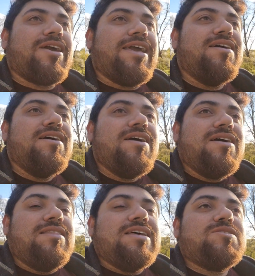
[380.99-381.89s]
Okay,
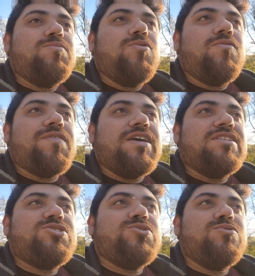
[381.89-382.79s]
let's move
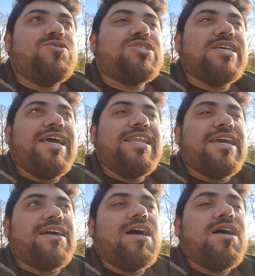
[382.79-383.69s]
into
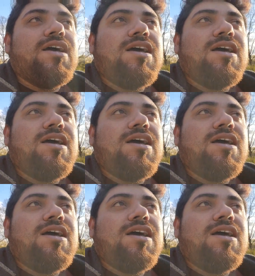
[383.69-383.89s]
Xenia.